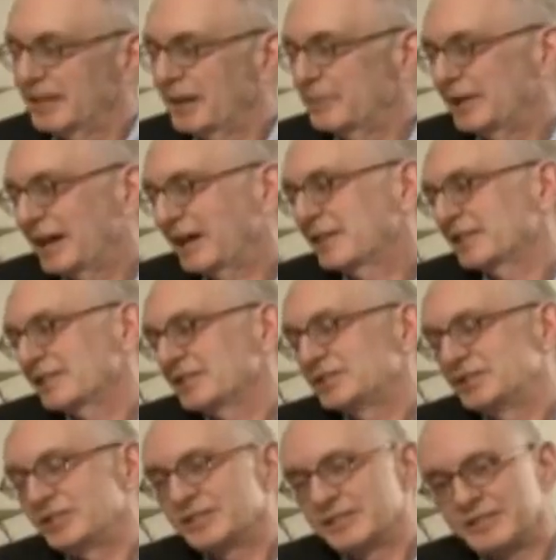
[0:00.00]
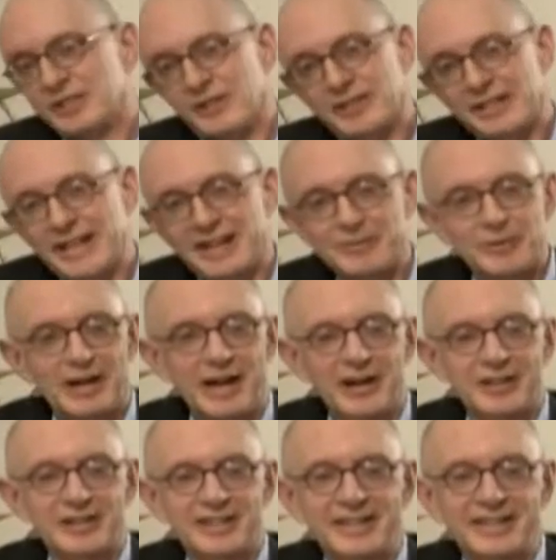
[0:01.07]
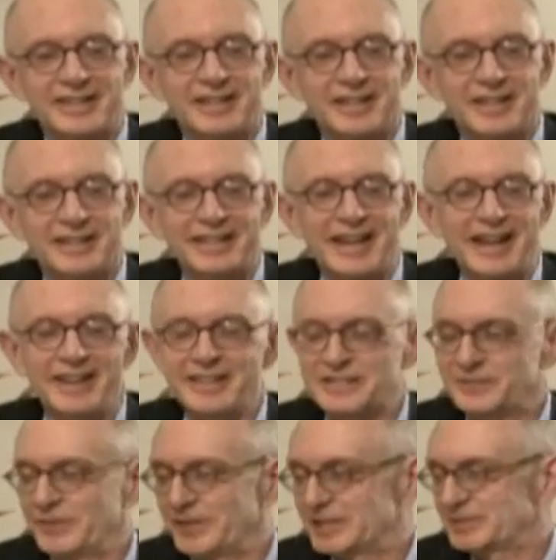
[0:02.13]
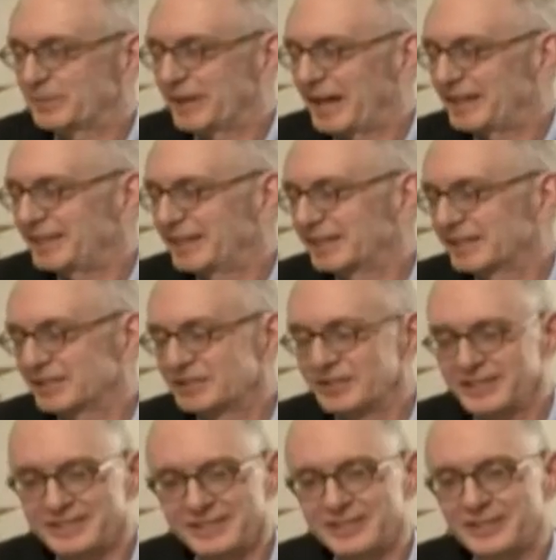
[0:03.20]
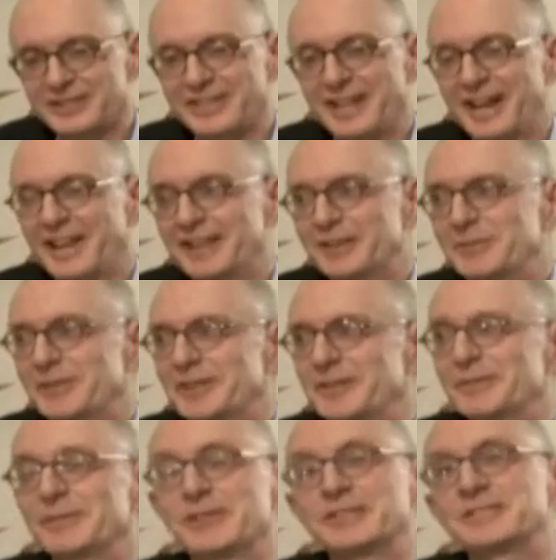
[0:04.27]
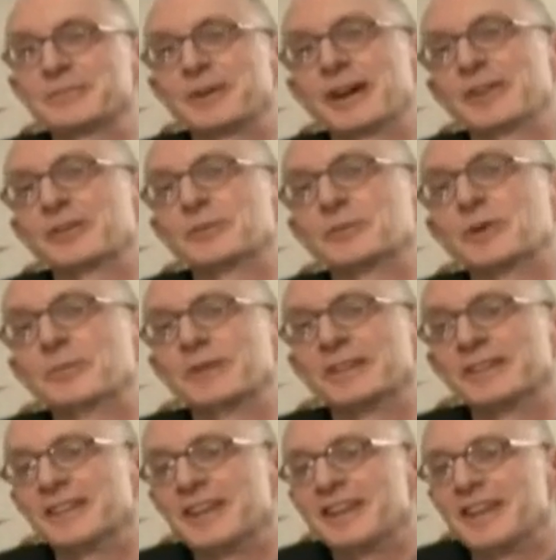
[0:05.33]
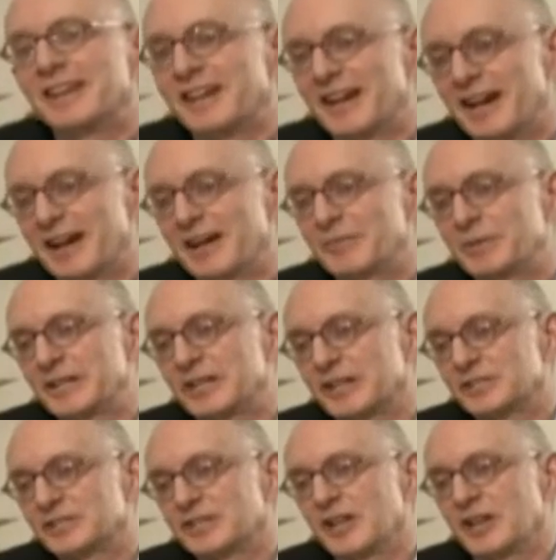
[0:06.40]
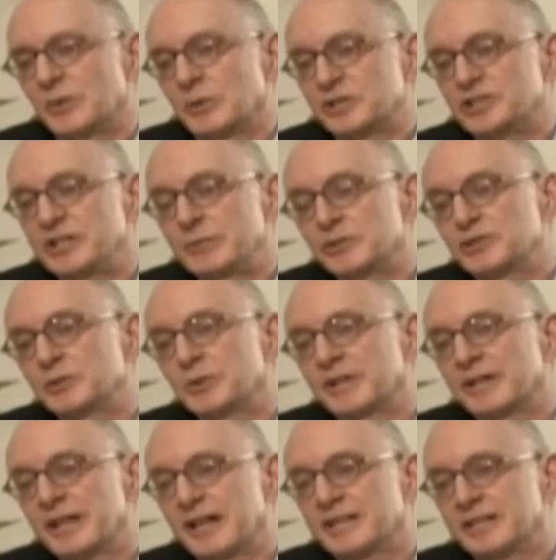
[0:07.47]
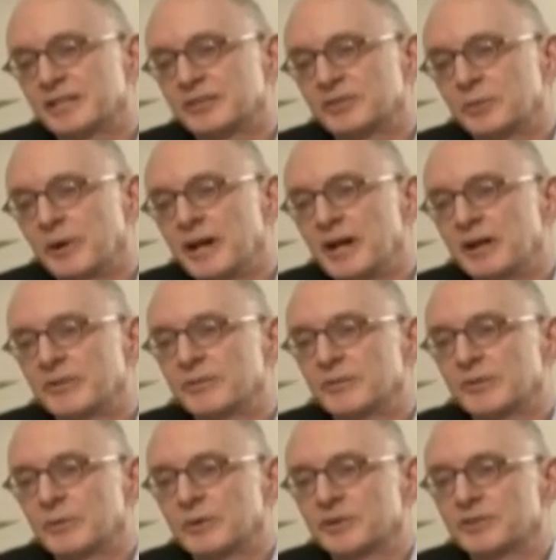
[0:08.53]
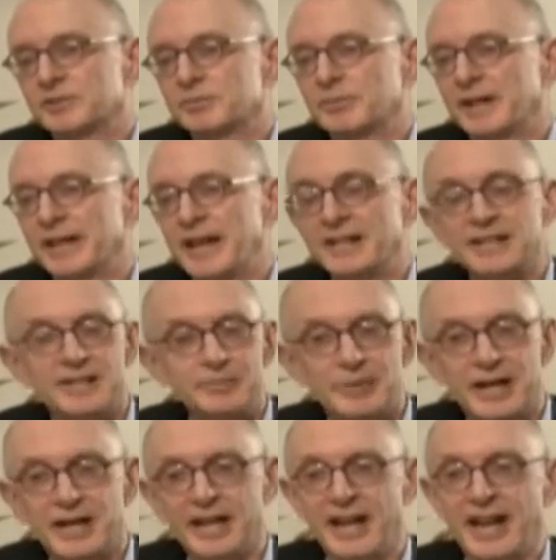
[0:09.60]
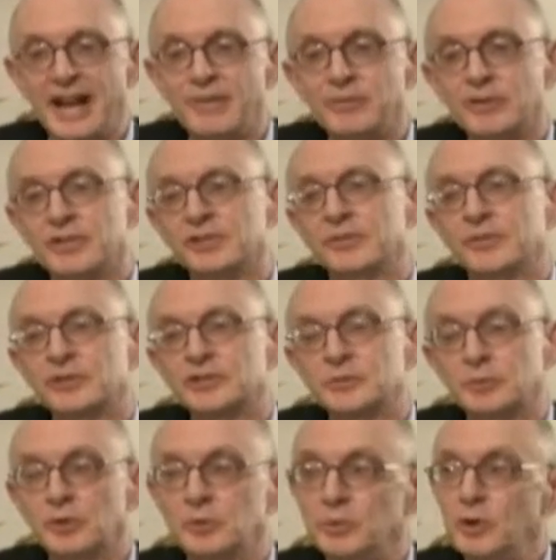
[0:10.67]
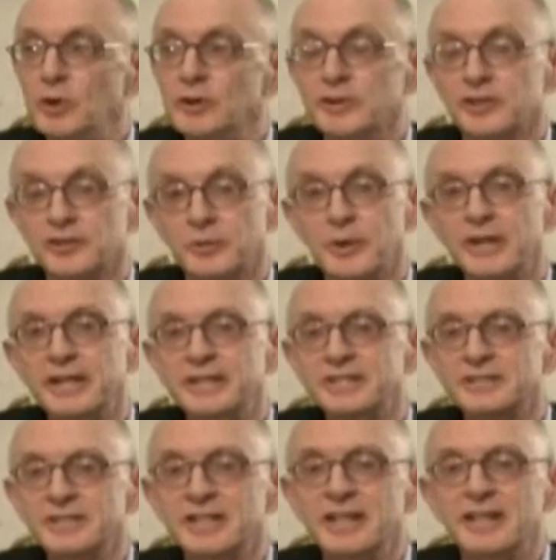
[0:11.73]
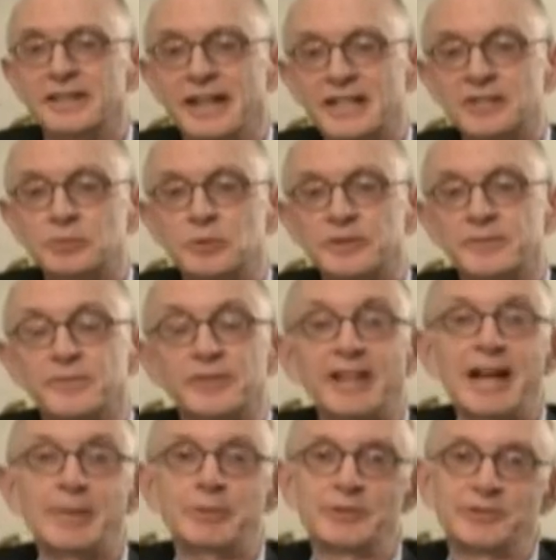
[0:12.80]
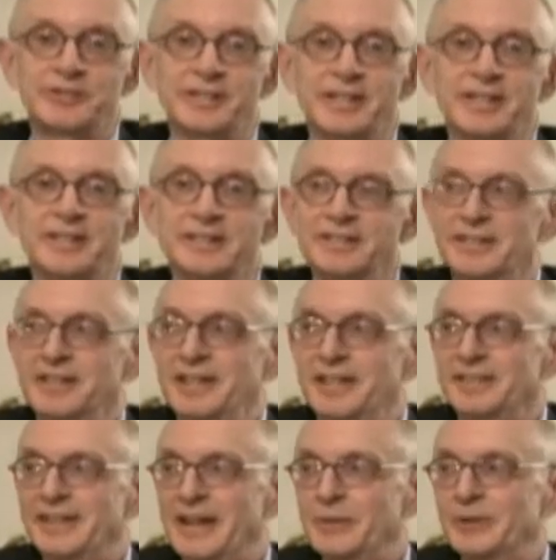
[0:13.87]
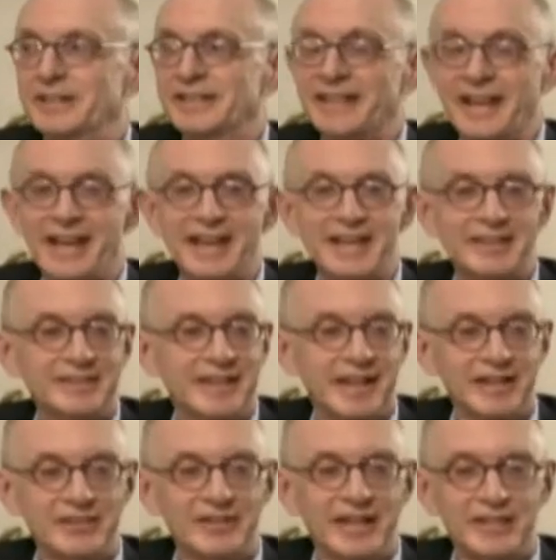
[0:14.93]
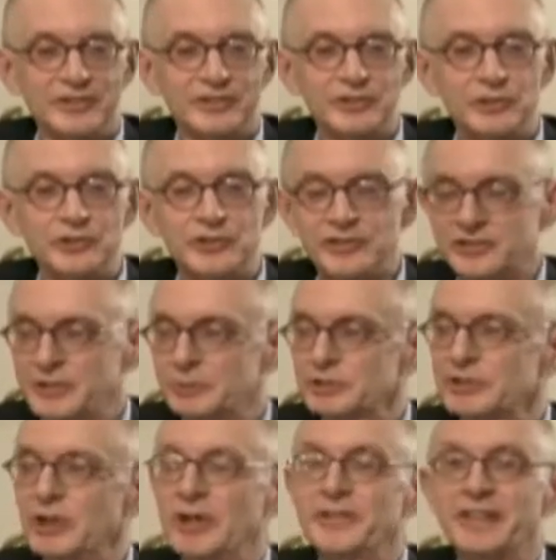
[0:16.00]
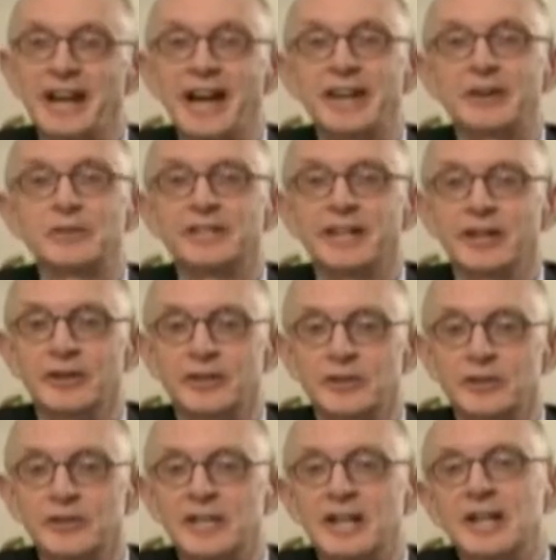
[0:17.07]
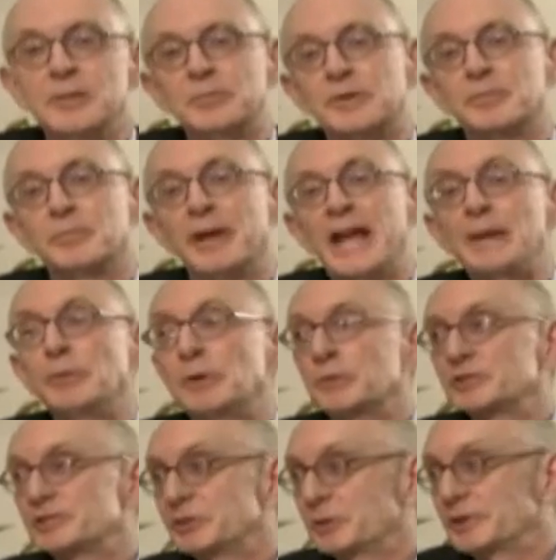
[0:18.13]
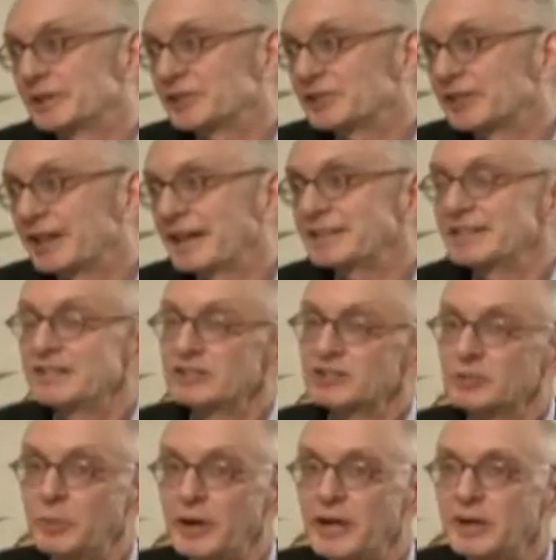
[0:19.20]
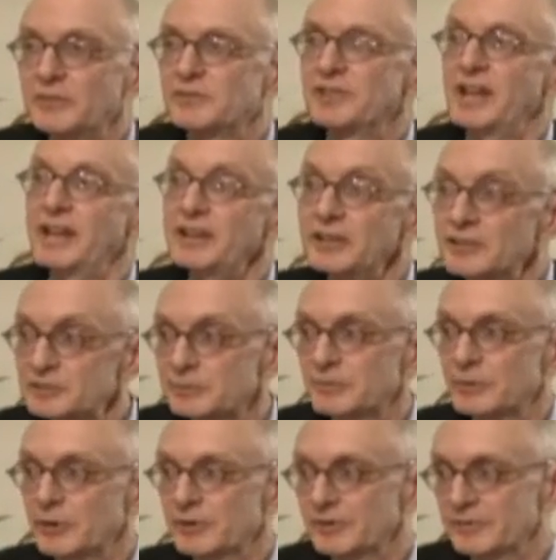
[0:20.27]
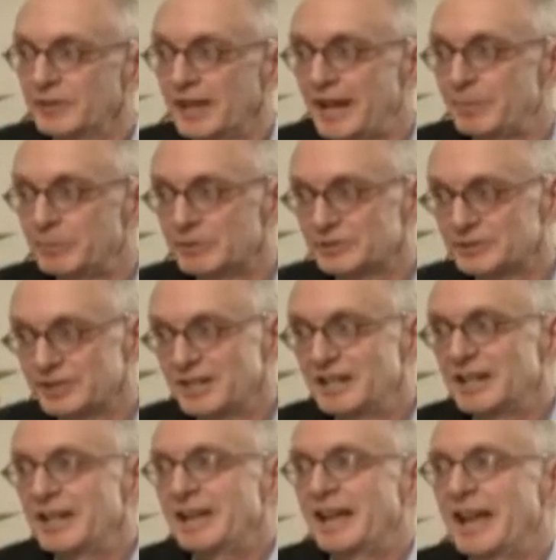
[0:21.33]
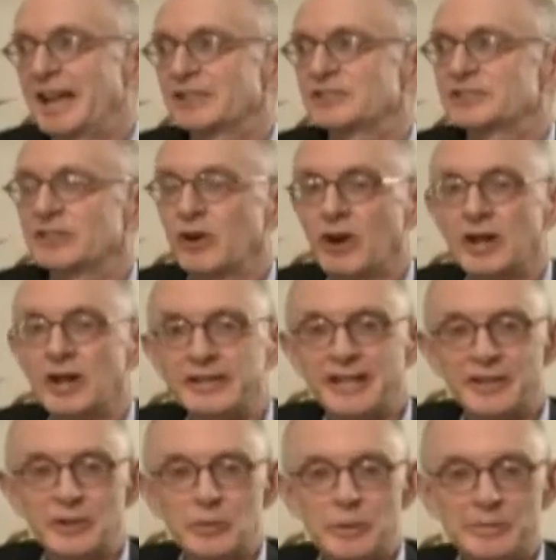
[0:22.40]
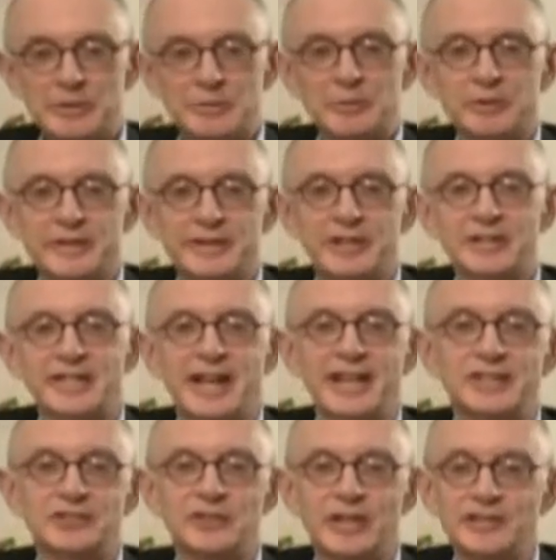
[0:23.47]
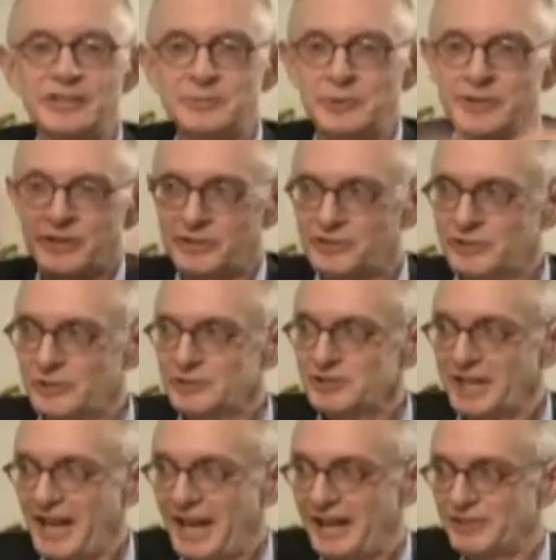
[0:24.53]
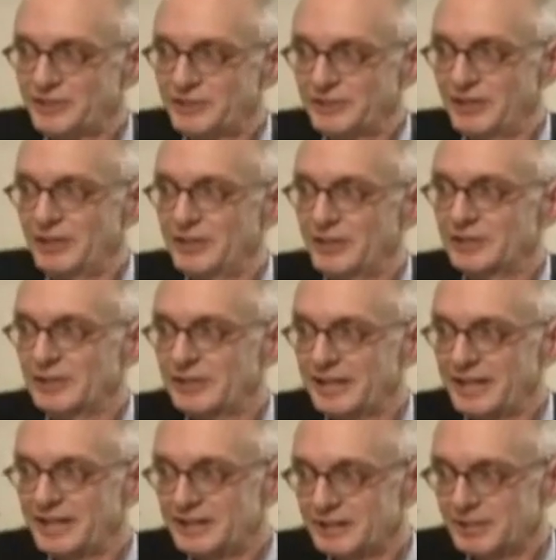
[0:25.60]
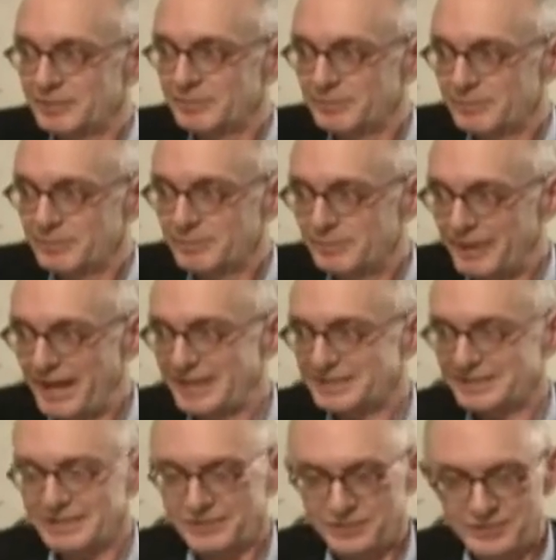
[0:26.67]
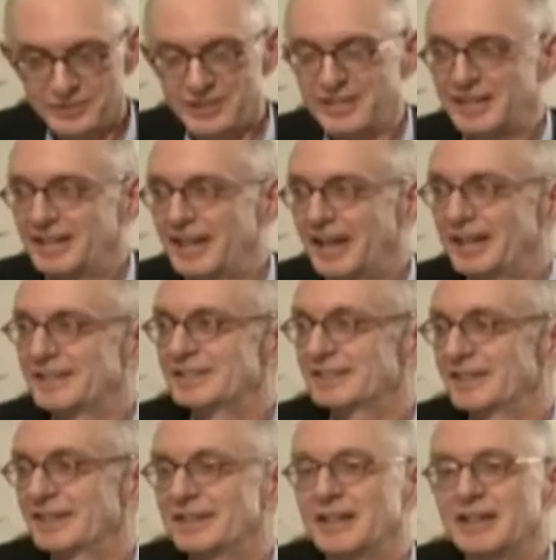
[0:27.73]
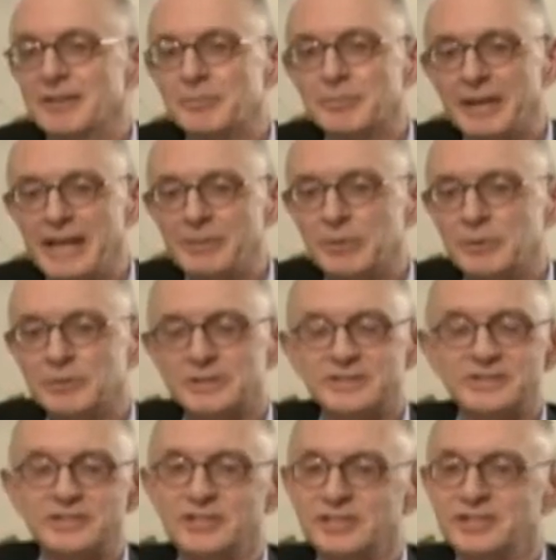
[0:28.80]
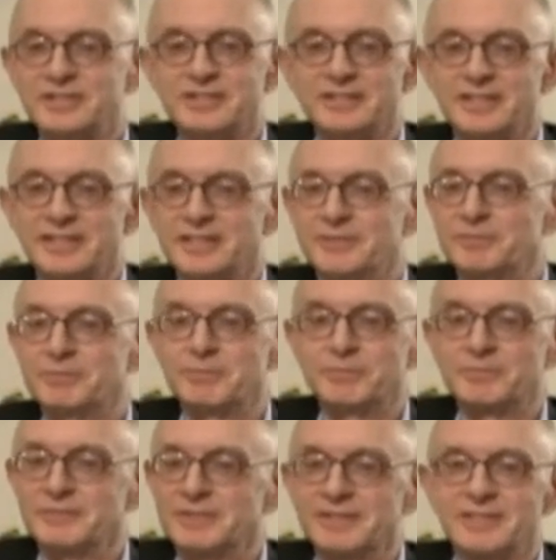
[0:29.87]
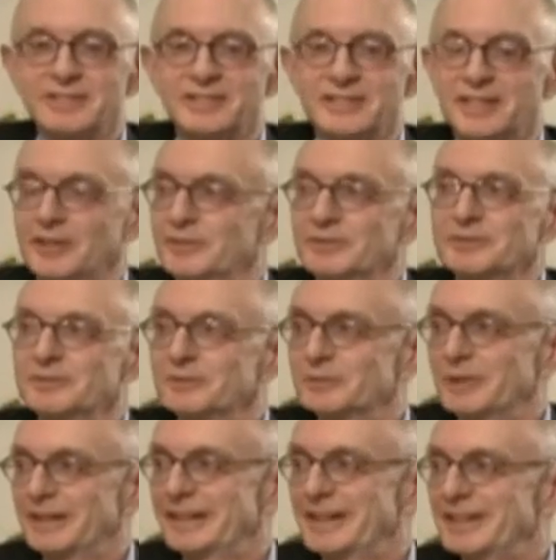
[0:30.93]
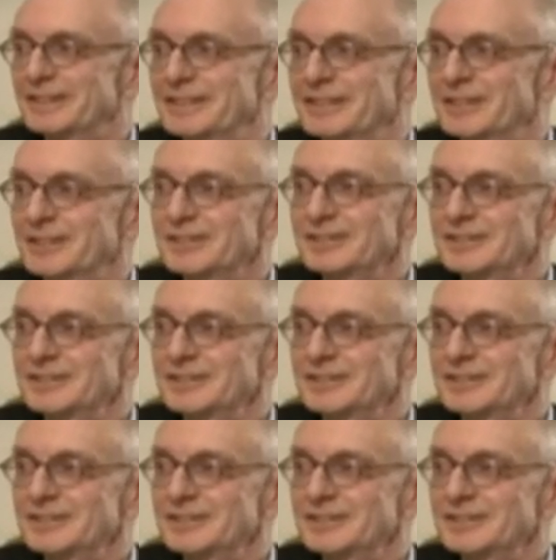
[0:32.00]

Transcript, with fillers: I mean I she you know a lot of uh, candidates for this, but I think that she is a good candidate for the first modern woman. Uh, because what she was doing in 1912 was by, by after the First World War in the 20s, that's what flappers did. Uh. They ah. were gay and, and, and Susan, she was called the I Don't Care Girl. So, but so Mabel was doing this in 1912, 10 years before oh. the flappers. Oh, oh, oh. And so the other women were in their tight dresses with those huge hats, you know, that looked like uh, baskets. Yeah. And uh, Mabel was just, uh, you know, running out there.